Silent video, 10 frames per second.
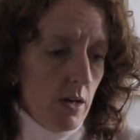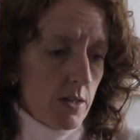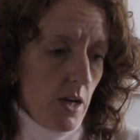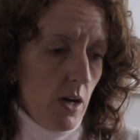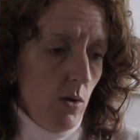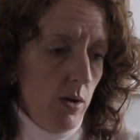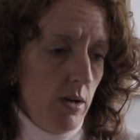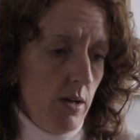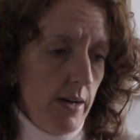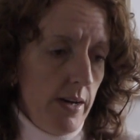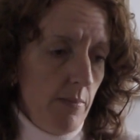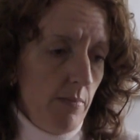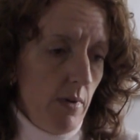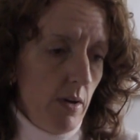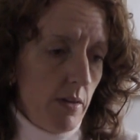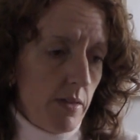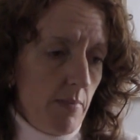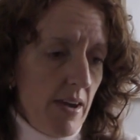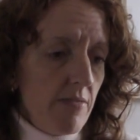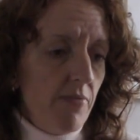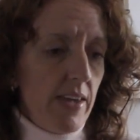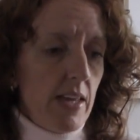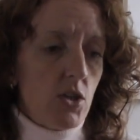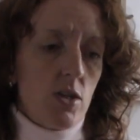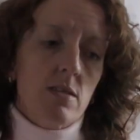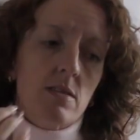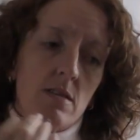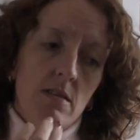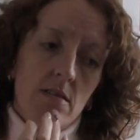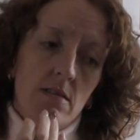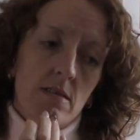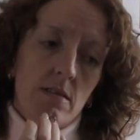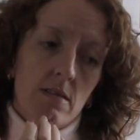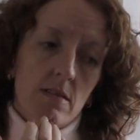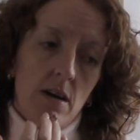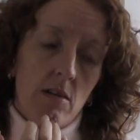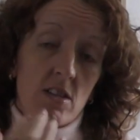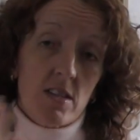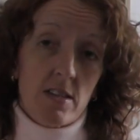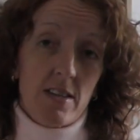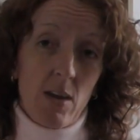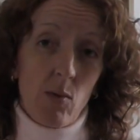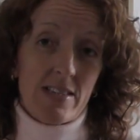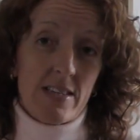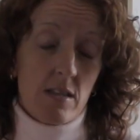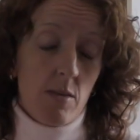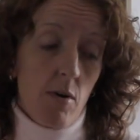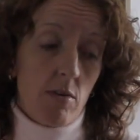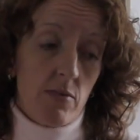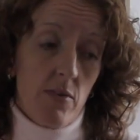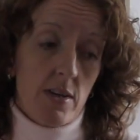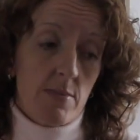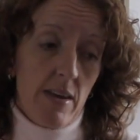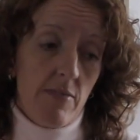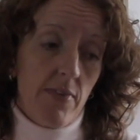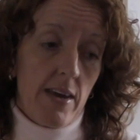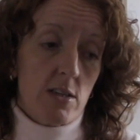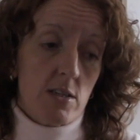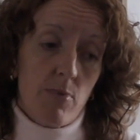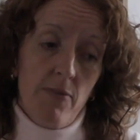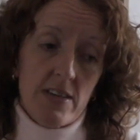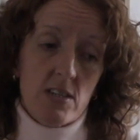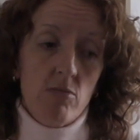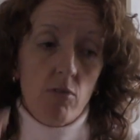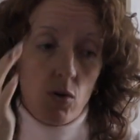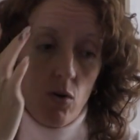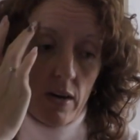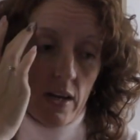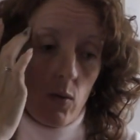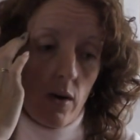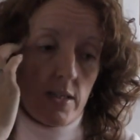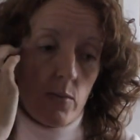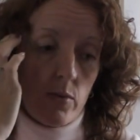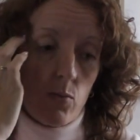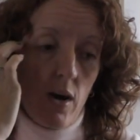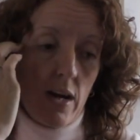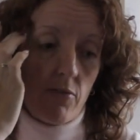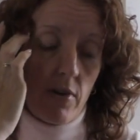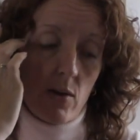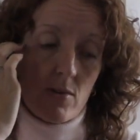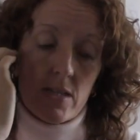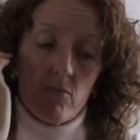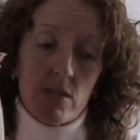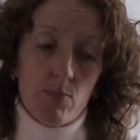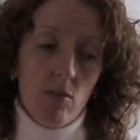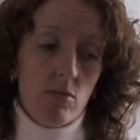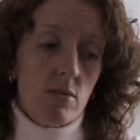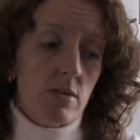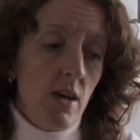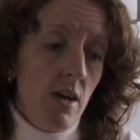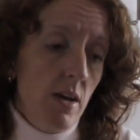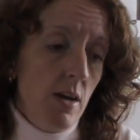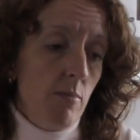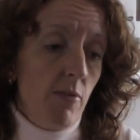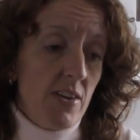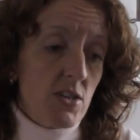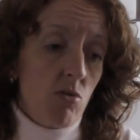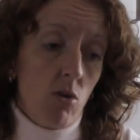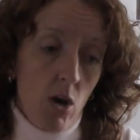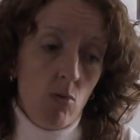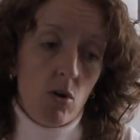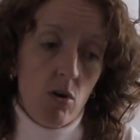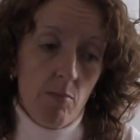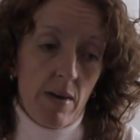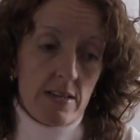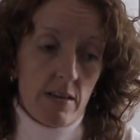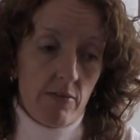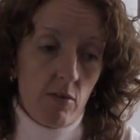So, the main features, I'll just tell you what it says on the box first. Main features: professional recording quality with wide frequency response, professional low cut and mixing